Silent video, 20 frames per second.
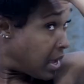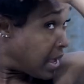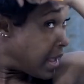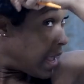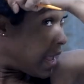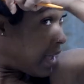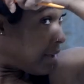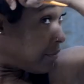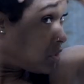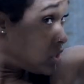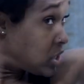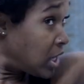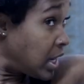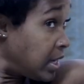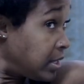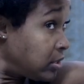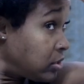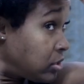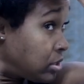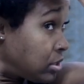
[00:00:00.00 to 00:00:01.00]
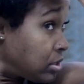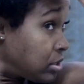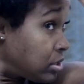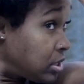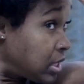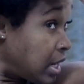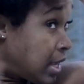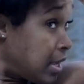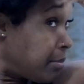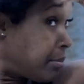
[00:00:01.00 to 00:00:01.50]
I have changed the
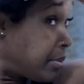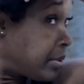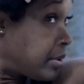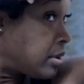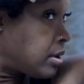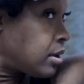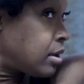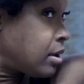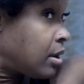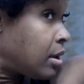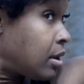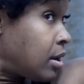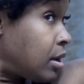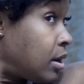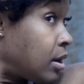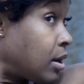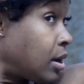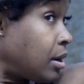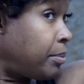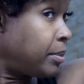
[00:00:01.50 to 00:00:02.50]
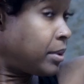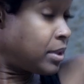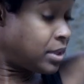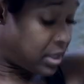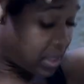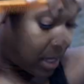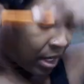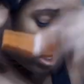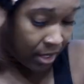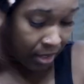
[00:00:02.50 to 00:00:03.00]
shape a couple
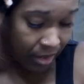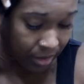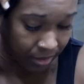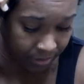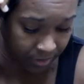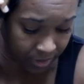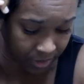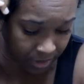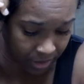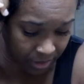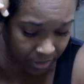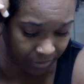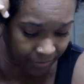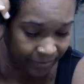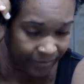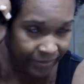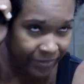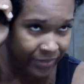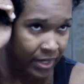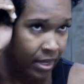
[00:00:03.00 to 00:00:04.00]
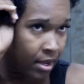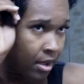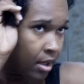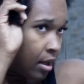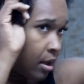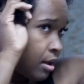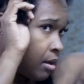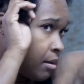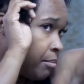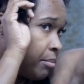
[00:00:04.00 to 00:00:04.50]
of times,
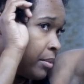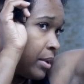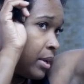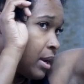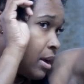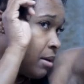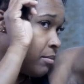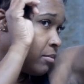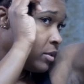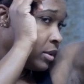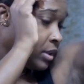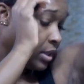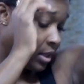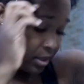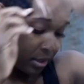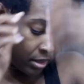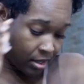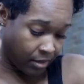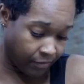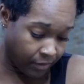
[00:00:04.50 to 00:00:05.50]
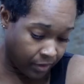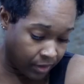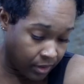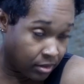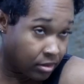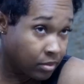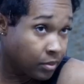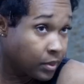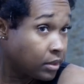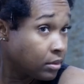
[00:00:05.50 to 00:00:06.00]
but I'm really in love with
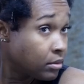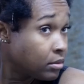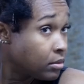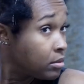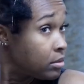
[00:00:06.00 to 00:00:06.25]
this one.